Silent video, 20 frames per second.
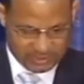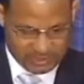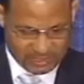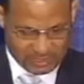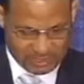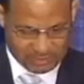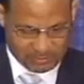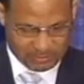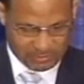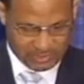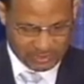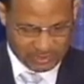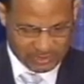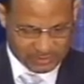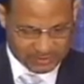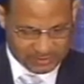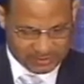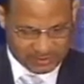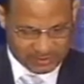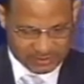There
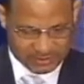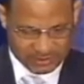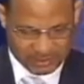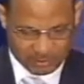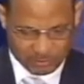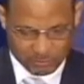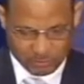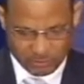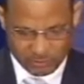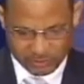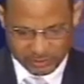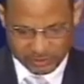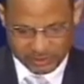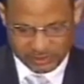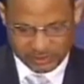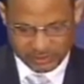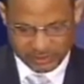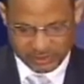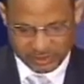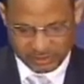is abroad